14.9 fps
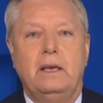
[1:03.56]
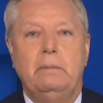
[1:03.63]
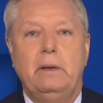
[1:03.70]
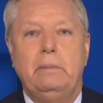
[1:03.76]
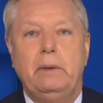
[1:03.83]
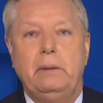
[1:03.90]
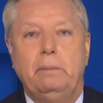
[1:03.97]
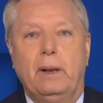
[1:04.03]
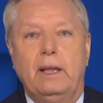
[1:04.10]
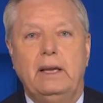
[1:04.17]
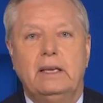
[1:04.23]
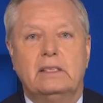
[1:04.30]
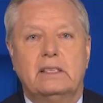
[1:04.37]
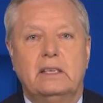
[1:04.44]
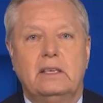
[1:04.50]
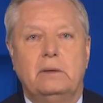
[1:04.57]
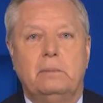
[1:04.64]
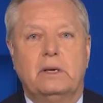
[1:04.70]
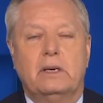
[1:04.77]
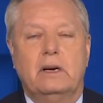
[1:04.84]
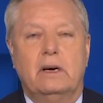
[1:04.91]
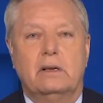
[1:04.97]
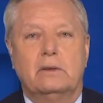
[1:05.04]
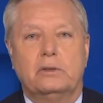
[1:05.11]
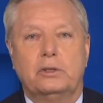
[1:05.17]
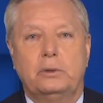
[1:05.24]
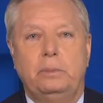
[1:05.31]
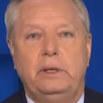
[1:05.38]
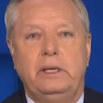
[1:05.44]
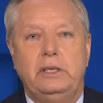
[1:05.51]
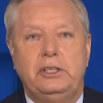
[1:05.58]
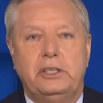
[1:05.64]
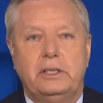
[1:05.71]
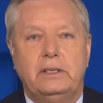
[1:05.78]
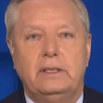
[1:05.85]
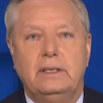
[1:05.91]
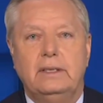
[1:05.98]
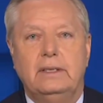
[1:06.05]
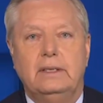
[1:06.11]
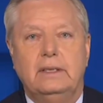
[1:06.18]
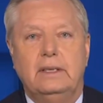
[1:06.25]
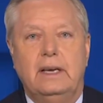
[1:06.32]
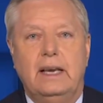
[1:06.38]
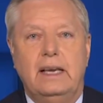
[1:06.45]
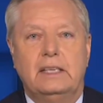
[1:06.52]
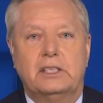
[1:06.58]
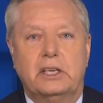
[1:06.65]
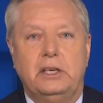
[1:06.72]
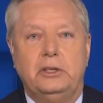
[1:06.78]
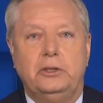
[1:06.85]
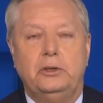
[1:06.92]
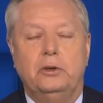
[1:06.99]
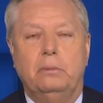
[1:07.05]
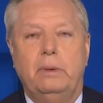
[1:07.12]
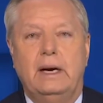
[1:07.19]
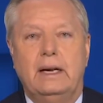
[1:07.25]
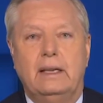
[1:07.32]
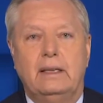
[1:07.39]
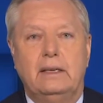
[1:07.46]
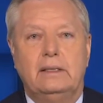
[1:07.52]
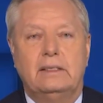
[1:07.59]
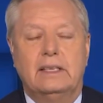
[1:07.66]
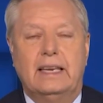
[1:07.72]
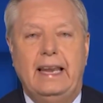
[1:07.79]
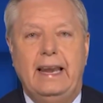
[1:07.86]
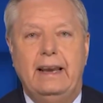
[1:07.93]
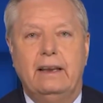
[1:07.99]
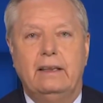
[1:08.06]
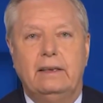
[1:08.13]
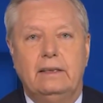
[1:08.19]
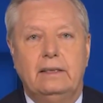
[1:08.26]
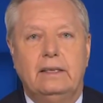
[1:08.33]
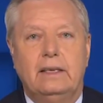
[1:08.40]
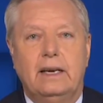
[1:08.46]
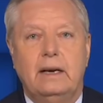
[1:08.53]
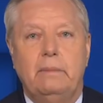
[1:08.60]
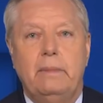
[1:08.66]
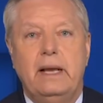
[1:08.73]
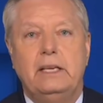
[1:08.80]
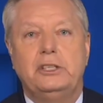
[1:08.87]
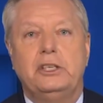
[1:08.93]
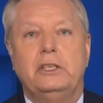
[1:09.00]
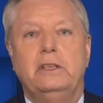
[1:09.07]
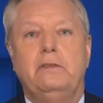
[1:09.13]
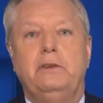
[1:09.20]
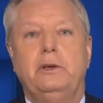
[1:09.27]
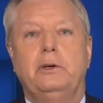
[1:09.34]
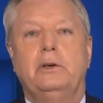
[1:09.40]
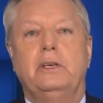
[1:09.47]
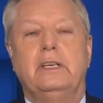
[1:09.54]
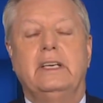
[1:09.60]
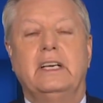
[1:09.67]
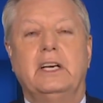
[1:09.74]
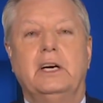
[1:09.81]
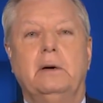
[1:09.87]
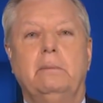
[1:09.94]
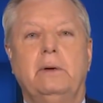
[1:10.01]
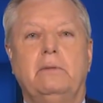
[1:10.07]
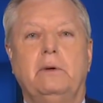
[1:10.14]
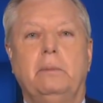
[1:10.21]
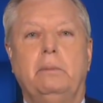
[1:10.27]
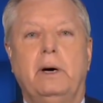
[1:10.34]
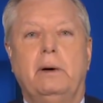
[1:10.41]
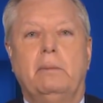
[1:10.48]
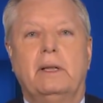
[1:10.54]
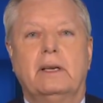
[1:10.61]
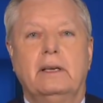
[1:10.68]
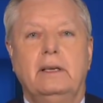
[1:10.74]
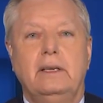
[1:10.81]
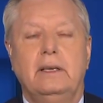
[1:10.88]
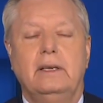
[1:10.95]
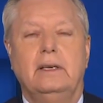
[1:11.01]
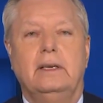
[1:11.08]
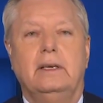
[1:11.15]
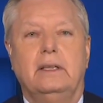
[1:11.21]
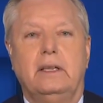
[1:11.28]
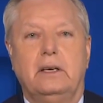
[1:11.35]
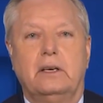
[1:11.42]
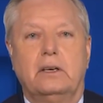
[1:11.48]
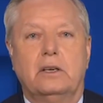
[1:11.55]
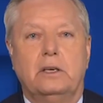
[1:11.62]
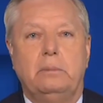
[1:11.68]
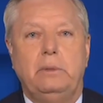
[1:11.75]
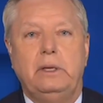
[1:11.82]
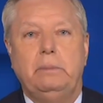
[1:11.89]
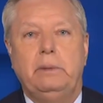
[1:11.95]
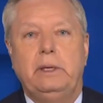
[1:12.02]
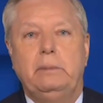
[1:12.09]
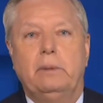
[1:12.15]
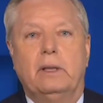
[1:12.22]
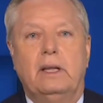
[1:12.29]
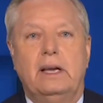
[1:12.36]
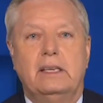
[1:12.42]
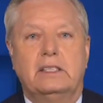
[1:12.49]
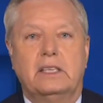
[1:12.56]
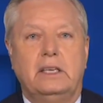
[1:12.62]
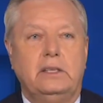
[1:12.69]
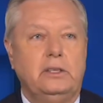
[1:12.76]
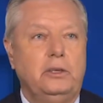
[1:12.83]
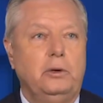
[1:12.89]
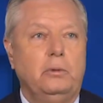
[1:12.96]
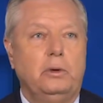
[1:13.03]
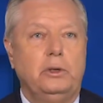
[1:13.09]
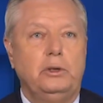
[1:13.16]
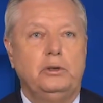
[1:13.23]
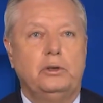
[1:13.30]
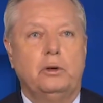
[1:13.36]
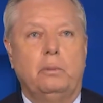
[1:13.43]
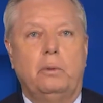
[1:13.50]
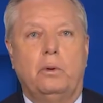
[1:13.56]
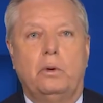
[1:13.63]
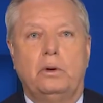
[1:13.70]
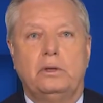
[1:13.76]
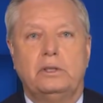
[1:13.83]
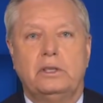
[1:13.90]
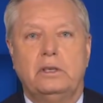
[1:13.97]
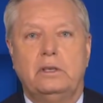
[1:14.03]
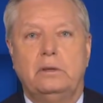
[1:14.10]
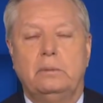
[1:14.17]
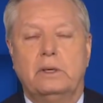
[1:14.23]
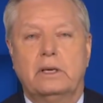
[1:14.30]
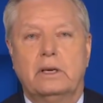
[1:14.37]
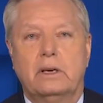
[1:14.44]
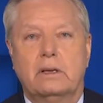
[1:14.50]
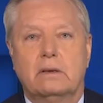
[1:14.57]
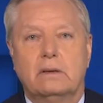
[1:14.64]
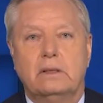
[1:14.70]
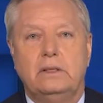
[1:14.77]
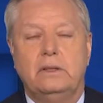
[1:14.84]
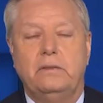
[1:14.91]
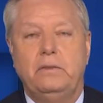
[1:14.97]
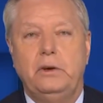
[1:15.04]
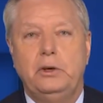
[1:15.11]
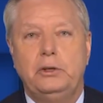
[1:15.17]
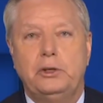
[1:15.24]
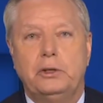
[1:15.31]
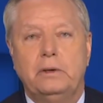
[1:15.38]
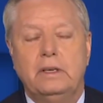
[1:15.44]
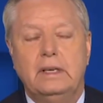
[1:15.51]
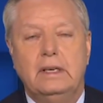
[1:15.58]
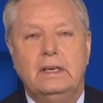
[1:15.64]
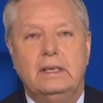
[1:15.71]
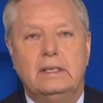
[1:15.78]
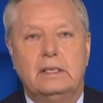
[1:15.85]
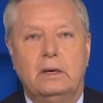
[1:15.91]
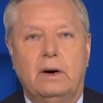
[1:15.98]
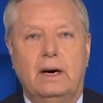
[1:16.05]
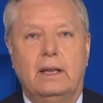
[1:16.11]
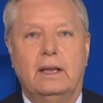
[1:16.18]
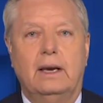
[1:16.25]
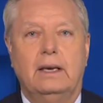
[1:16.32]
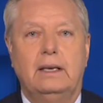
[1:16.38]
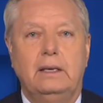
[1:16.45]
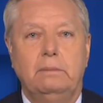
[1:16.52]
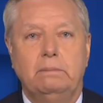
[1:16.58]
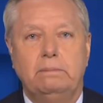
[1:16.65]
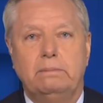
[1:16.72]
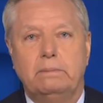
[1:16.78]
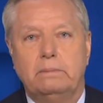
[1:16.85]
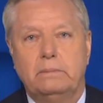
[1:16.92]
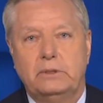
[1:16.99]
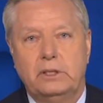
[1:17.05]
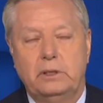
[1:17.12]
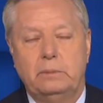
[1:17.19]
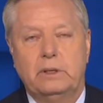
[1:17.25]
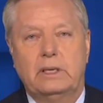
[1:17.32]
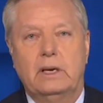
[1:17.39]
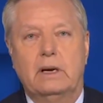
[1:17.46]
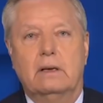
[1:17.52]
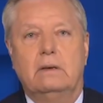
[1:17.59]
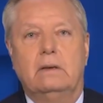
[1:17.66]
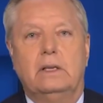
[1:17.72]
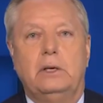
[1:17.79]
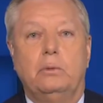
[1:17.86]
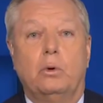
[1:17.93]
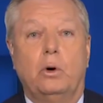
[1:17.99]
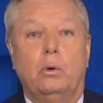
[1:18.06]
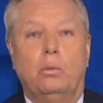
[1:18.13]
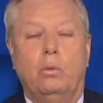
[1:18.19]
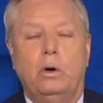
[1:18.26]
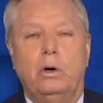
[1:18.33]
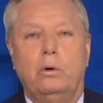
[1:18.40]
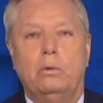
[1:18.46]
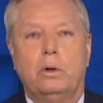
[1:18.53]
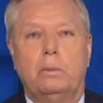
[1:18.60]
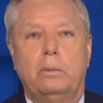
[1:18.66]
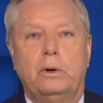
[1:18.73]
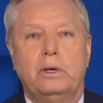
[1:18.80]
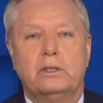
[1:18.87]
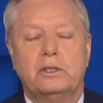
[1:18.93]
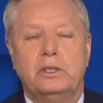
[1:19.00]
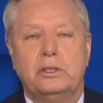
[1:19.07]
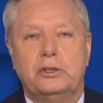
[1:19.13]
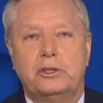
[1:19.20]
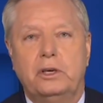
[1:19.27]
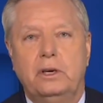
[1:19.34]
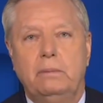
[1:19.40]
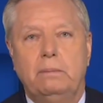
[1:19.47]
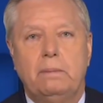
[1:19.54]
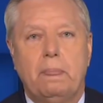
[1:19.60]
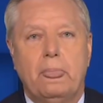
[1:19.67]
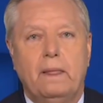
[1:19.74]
they may be playing Senator McConnell's speech and asking you about it as a candidate. And I imagine if you're an incumbent Republican, there are going to be people asking you, will you support Senator McConnell in the future? So I like him, Senator McConnell. He worked well with President Trump.